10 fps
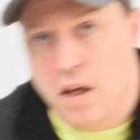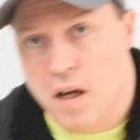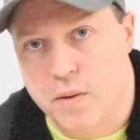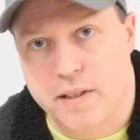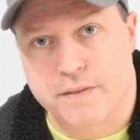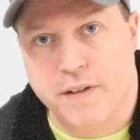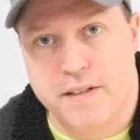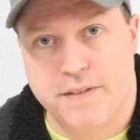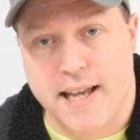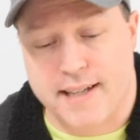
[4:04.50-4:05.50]
Oh, and
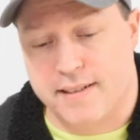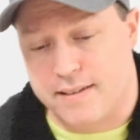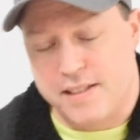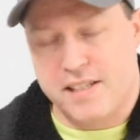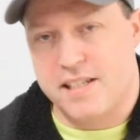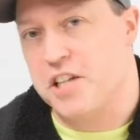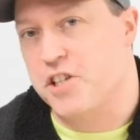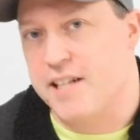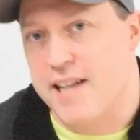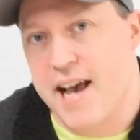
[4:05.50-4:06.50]
fun fact, this is
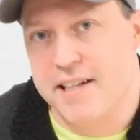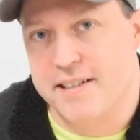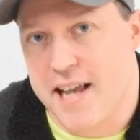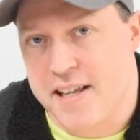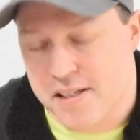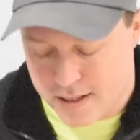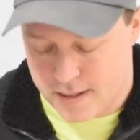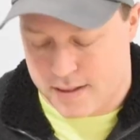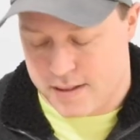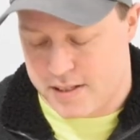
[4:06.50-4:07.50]
actually not a desk.
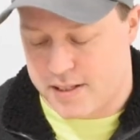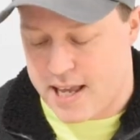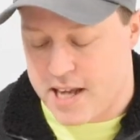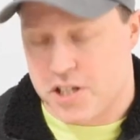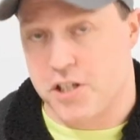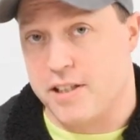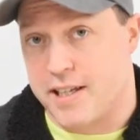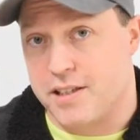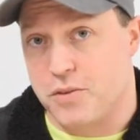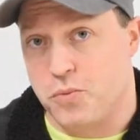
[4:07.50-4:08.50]
This is
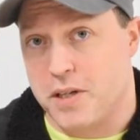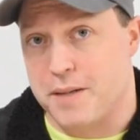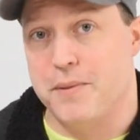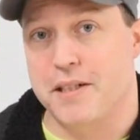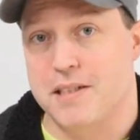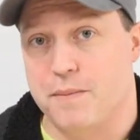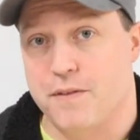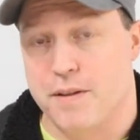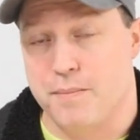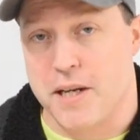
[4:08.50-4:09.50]
actually the wood I picked up
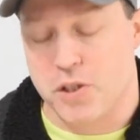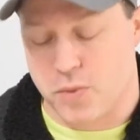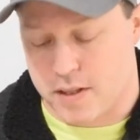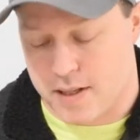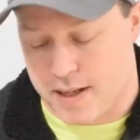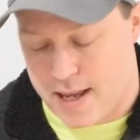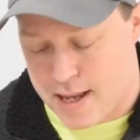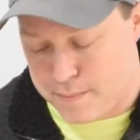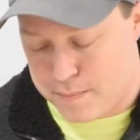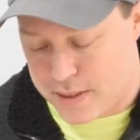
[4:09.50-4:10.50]
for the bench work,
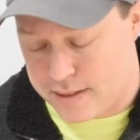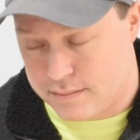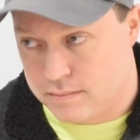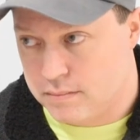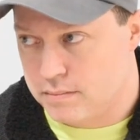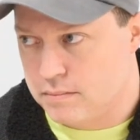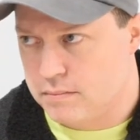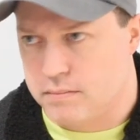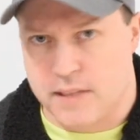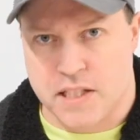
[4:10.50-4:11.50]
but
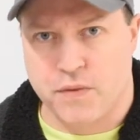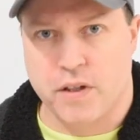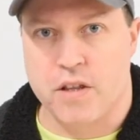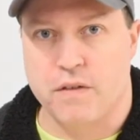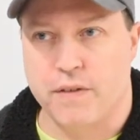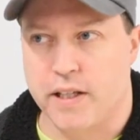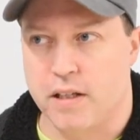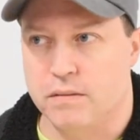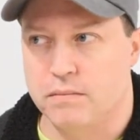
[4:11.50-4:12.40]
that's for another video.